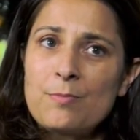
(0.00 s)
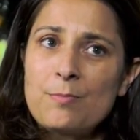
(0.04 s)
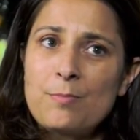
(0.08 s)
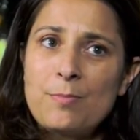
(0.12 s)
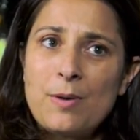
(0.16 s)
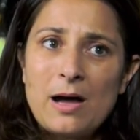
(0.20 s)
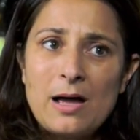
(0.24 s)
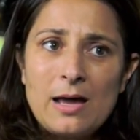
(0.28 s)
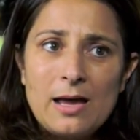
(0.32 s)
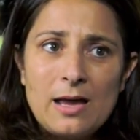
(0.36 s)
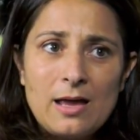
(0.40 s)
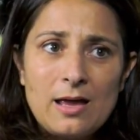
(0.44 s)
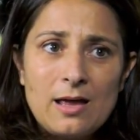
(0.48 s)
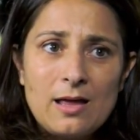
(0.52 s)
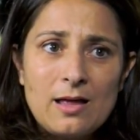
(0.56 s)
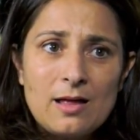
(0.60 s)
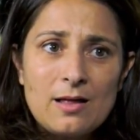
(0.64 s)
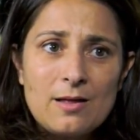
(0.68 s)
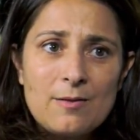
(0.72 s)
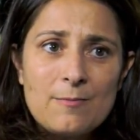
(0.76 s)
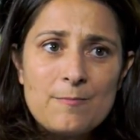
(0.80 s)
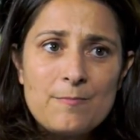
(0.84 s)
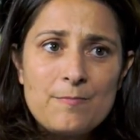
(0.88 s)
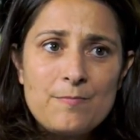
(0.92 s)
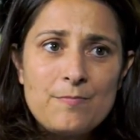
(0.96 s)
by
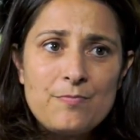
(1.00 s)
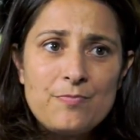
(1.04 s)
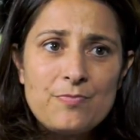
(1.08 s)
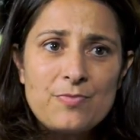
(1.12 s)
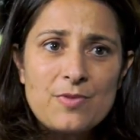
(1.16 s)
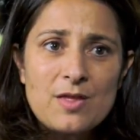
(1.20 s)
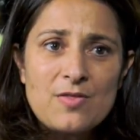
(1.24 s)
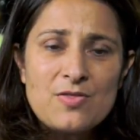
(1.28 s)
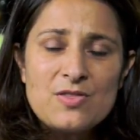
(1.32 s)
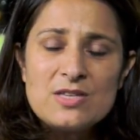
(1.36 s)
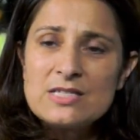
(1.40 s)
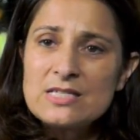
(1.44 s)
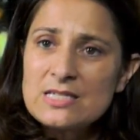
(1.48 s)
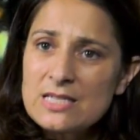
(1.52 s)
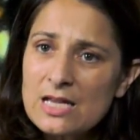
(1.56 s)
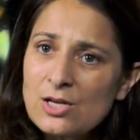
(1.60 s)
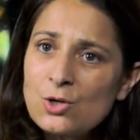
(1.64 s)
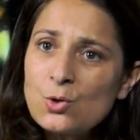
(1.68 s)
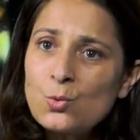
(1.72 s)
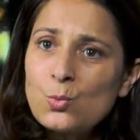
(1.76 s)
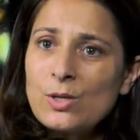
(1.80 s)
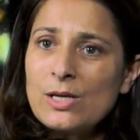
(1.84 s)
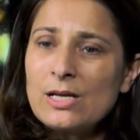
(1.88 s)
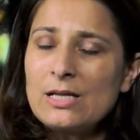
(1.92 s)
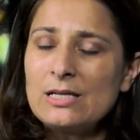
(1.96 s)
the
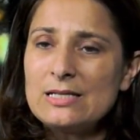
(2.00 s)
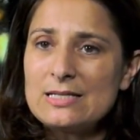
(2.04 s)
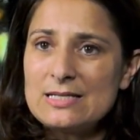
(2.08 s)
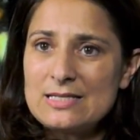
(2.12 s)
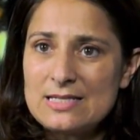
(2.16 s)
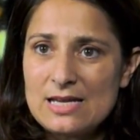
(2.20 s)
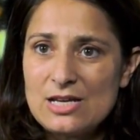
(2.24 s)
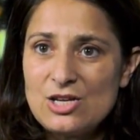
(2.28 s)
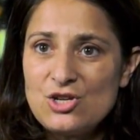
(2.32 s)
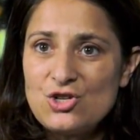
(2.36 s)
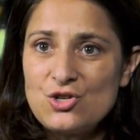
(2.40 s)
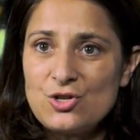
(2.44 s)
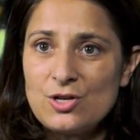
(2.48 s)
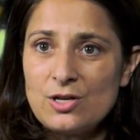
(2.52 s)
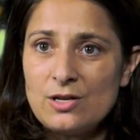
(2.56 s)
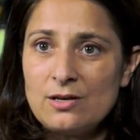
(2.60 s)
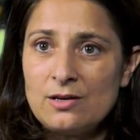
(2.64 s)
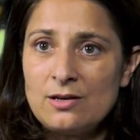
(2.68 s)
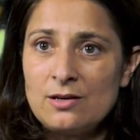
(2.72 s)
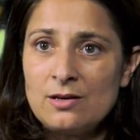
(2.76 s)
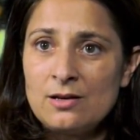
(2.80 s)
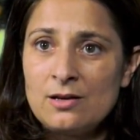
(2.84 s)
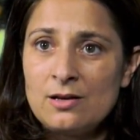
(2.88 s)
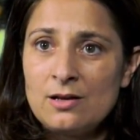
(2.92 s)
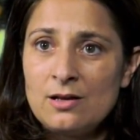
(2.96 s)
sudden
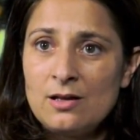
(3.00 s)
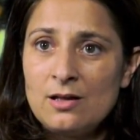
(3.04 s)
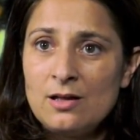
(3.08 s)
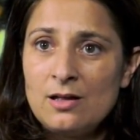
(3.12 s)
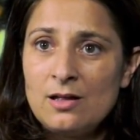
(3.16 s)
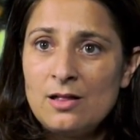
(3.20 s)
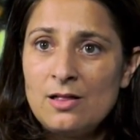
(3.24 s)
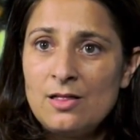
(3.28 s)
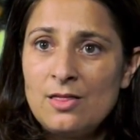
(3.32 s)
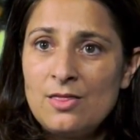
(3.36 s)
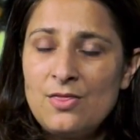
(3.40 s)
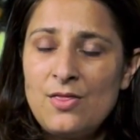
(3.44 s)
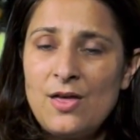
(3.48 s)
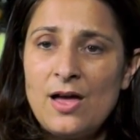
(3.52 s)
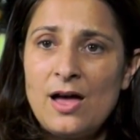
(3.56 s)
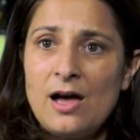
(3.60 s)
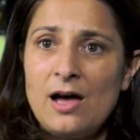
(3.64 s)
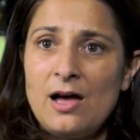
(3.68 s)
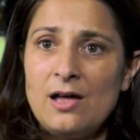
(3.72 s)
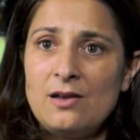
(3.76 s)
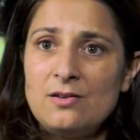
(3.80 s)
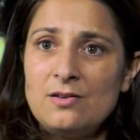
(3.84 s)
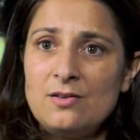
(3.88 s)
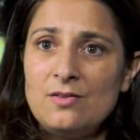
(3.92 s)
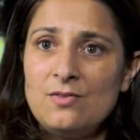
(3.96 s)
realization
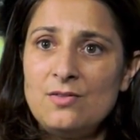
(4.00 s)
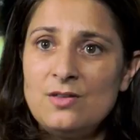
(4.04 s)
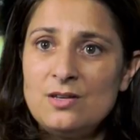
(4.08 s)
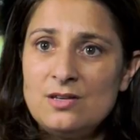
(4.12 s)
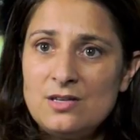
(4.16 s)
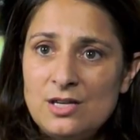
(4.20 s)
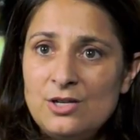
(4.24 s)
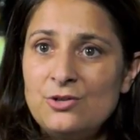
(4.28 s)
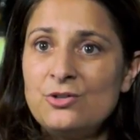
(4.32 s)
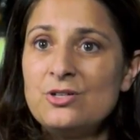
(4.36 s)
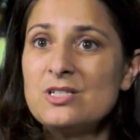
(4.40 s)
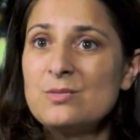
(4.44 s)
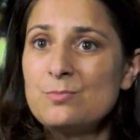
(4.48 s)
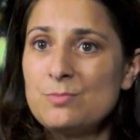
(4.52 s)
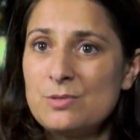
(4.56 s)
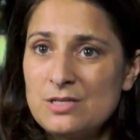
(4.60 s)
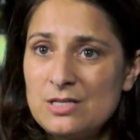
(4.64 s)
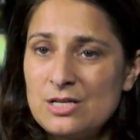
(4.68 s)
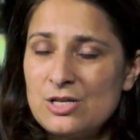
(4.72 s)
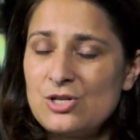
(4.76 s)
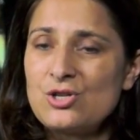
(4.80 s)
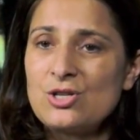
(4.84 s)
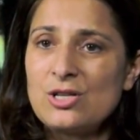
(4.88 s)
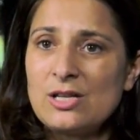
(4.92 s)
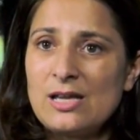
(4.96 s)
that the nearest
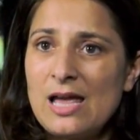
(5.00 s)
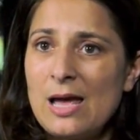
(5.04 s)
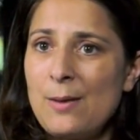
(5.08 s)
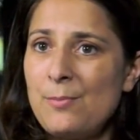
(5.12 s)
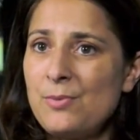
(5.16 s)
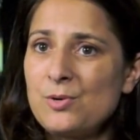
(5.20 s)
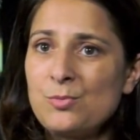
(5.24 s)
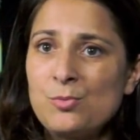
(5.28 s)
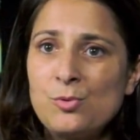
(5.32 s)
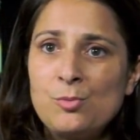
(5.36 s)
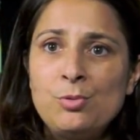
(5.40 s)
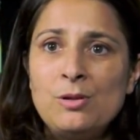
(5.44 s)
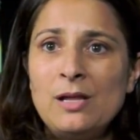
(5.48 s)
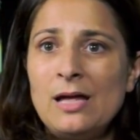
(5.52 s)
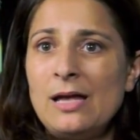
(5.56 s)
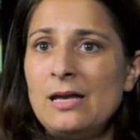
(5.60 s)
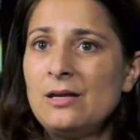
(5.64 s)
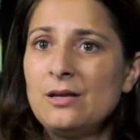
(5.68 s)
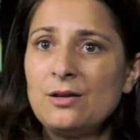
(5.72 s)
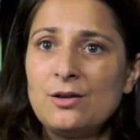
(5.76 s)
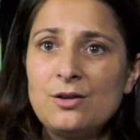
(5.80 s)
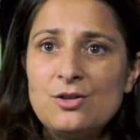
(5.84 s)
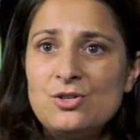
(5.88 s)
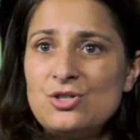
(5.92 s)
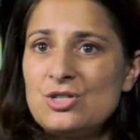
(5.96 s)
potentially habitable
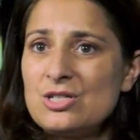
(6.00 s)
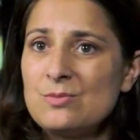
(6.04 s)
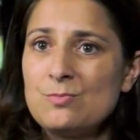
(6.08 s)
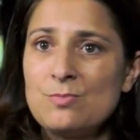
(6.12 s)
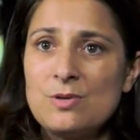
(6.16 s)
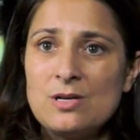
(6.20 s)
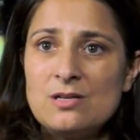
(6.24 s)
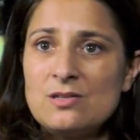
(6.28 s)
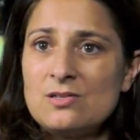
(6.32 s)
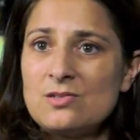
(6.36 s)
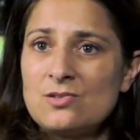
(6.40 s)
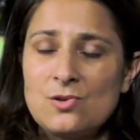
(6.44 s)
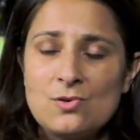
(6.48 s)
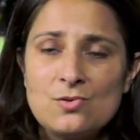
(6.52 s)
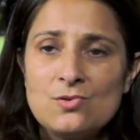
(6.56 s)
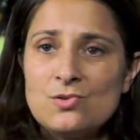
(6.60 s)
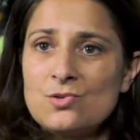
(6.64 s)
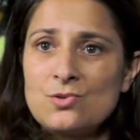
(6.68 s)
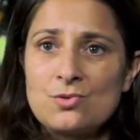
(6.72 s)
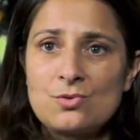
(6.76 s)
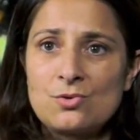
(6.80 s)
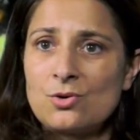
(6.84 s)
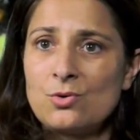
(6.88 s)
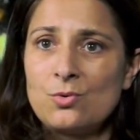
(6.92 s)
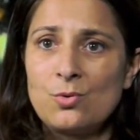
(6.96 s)
planet could just be a stone's
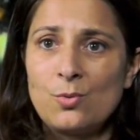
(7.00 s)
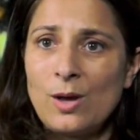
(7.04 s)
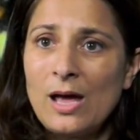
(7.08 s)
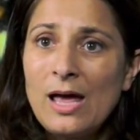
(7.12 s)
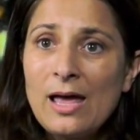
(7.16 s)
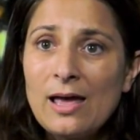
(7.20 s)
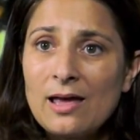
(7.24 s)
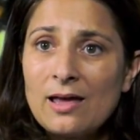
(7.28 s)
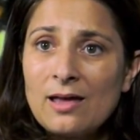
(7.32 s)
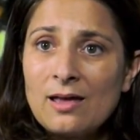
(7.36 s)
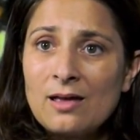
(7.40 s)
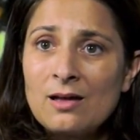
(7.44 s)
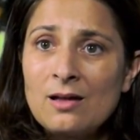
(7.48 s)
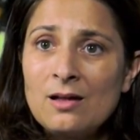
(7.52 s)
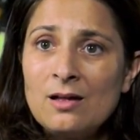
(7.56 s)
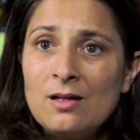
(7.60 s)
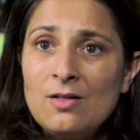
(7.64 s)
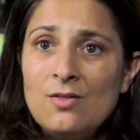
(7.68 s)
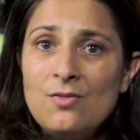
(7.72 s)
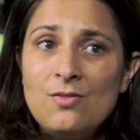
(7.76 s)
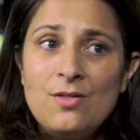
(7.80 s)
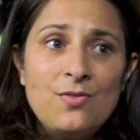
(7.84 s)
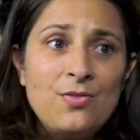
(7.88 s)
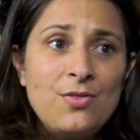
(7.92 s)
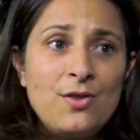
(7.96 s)
throw away,
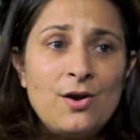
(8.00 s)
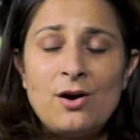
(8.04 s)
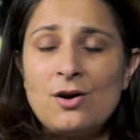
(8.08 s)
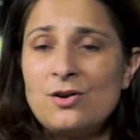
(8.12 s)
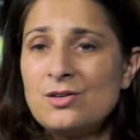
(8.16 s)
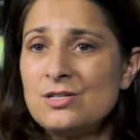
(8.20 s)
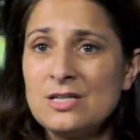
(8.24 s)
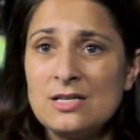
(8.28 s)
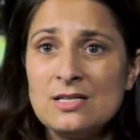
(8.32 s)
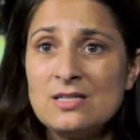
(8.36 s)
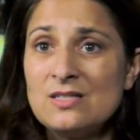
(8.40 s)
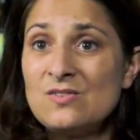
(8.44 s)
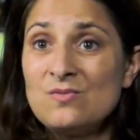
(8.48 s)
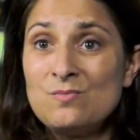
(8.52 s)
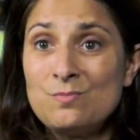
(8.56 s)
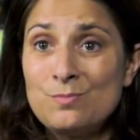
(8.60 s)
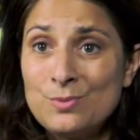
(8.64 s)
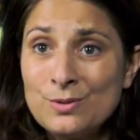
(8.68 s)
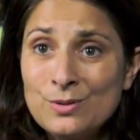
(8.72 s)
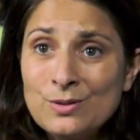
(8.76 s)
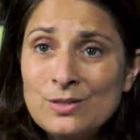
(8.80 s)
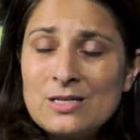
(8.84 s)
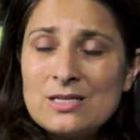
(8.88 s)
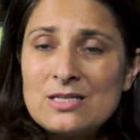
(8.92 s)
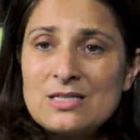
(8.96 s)
that there are tens of
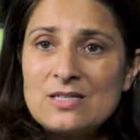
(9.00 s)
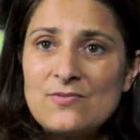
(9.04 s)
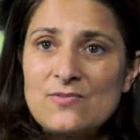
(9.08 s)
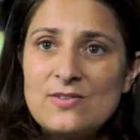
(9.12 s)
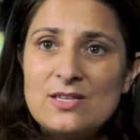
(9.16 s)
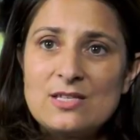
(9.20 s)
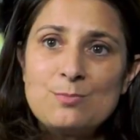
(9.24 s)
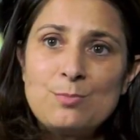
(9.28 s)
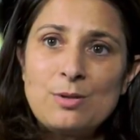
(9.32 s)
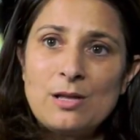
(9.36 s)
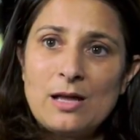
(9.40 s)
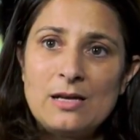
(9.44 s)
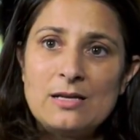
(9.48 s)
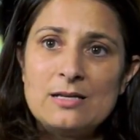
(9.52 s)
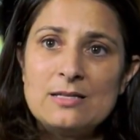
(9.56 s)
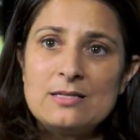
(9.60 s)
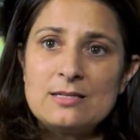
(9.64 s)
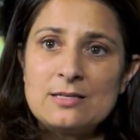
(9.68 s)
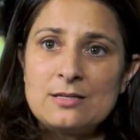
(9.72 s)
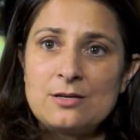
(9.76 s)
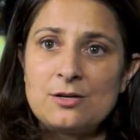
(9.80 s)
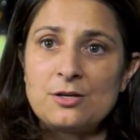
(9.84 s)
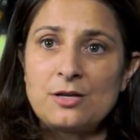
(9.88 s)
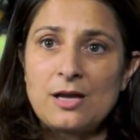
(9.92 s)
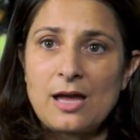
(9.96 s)
billions of these
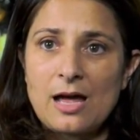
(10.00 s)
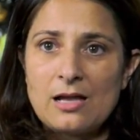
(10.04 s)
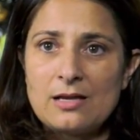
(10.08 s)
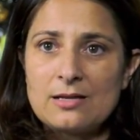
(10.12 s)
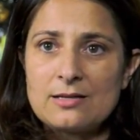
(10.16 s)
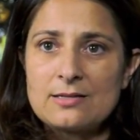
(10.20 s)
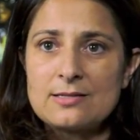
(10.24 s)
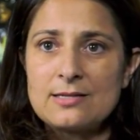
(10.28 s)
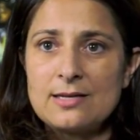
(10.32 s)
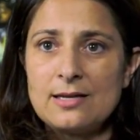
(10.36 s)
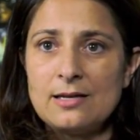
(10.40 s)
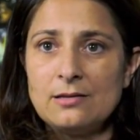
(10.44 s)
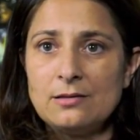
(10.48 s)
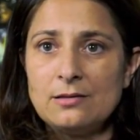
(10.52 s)
planets in our galaxy